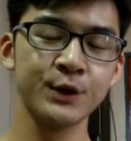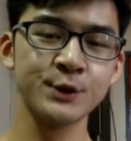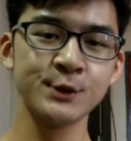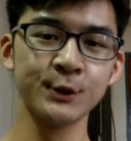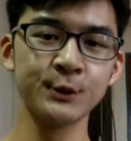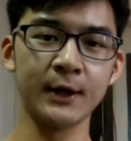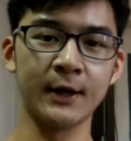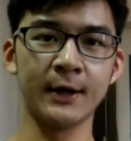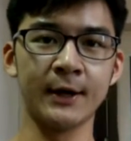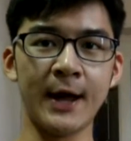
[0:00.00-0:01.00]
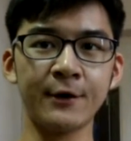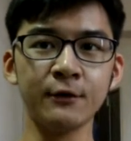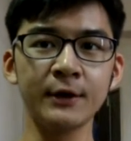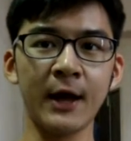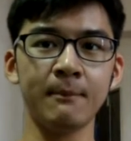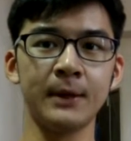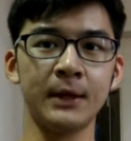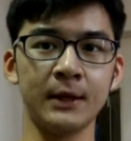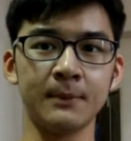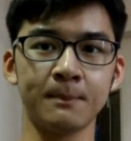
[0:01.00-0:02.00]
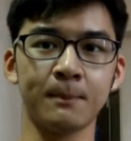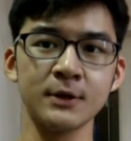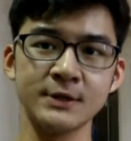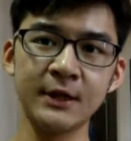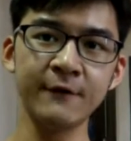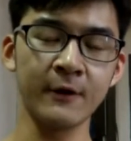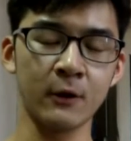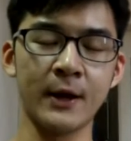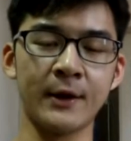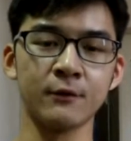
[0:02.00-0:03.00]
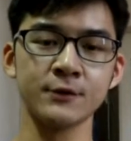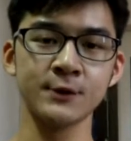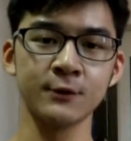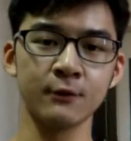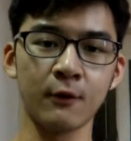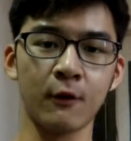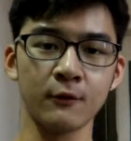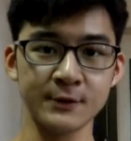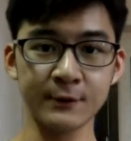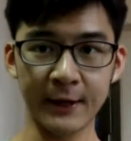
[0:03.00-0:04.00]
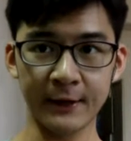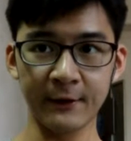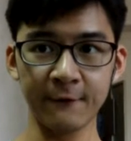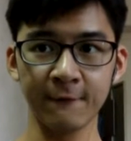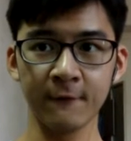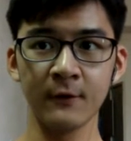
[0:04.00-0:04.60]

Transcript: So error can be positive and also negative,